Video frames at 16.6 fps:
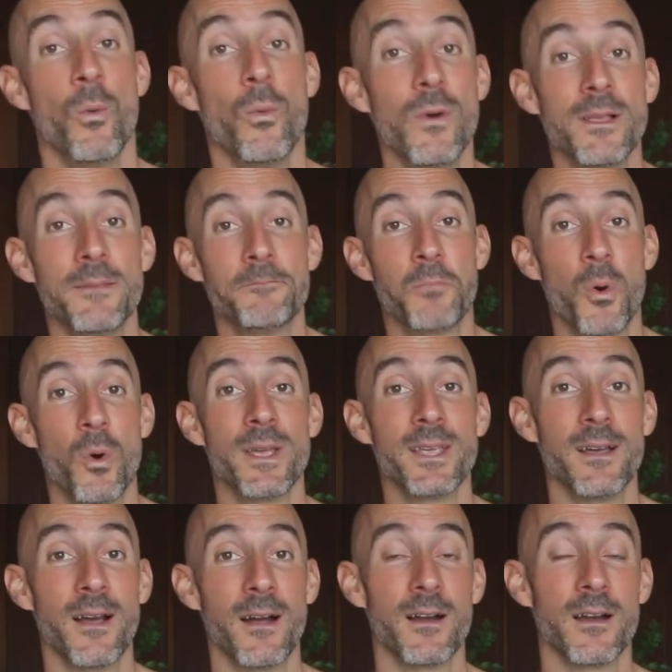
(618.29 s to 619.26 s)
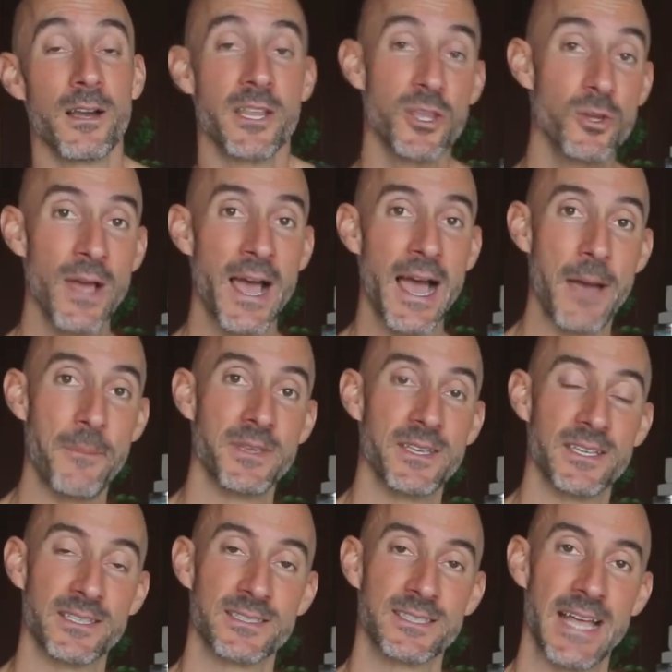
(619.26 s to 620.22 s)
What point are you
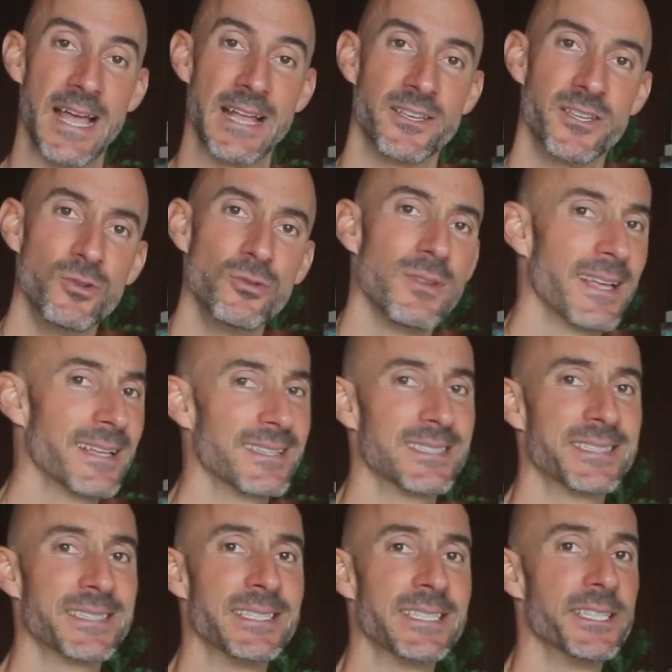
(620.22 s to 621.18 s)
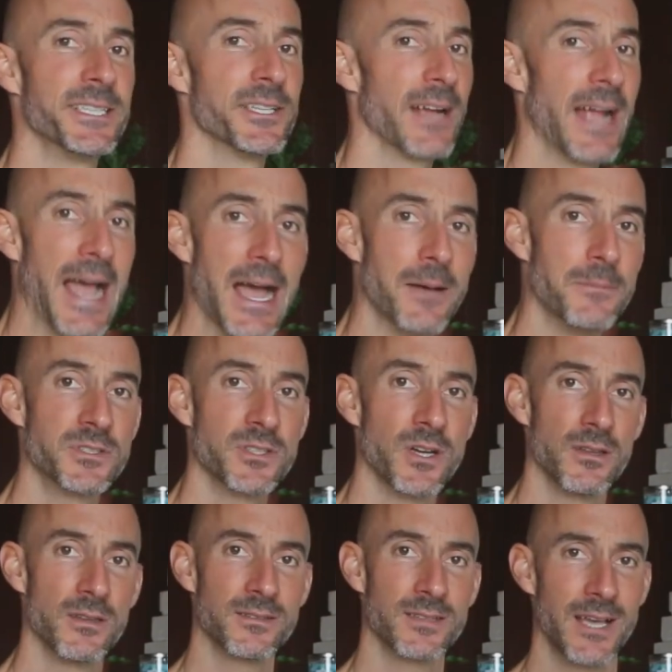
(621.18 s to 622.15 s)
happiest at? Do you like to see your abs
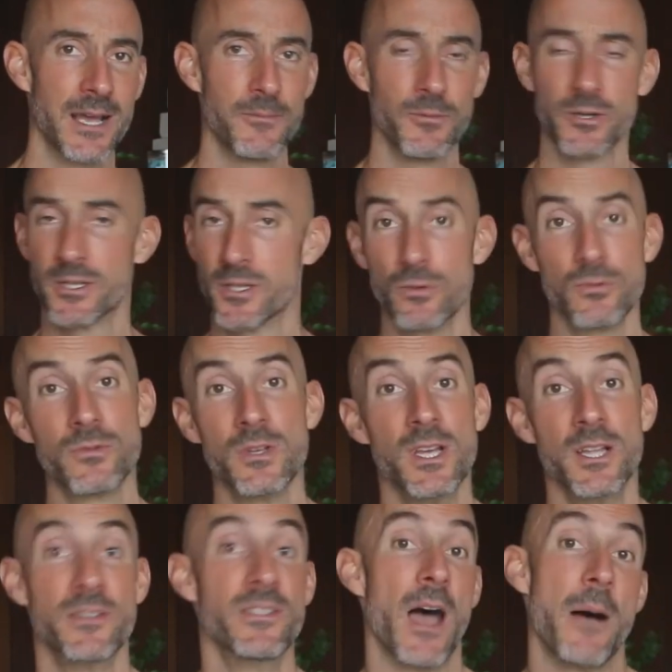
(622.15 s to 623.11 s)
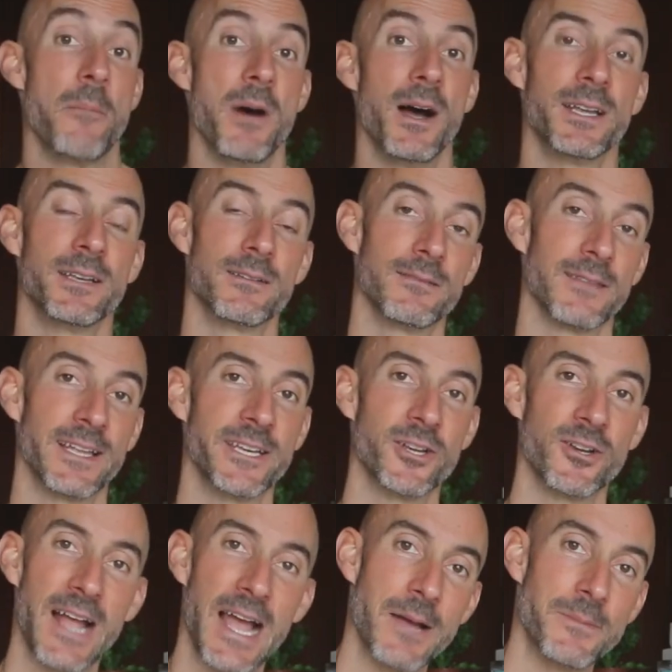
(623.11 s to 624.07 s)
all the time, or do you not mind
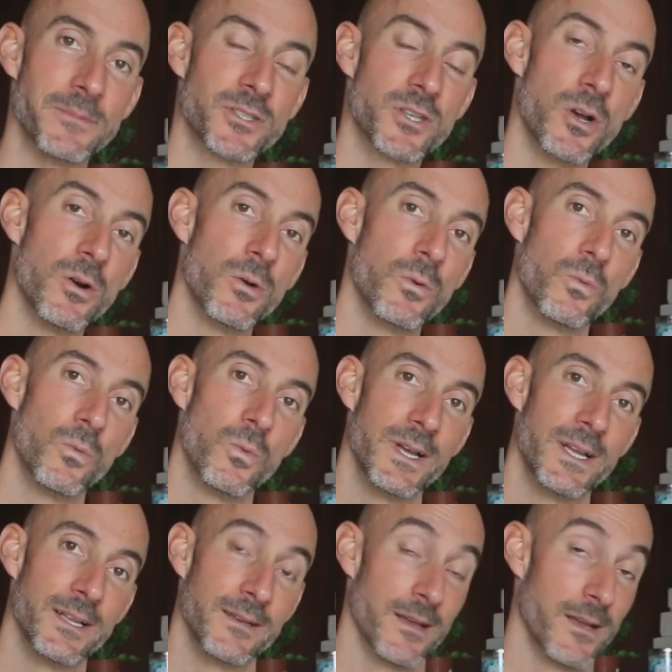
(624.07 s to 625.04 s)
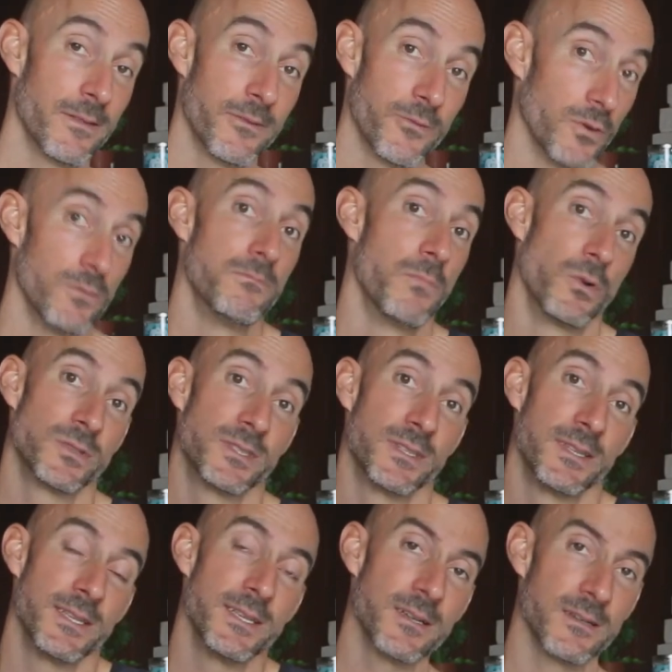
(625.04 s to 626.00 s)
letting your abs go when throughout most
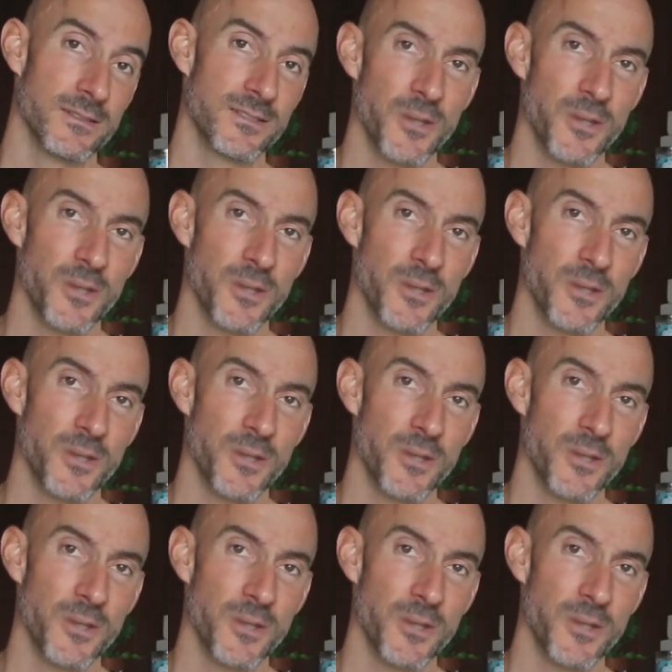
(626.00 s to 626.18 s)
of the year?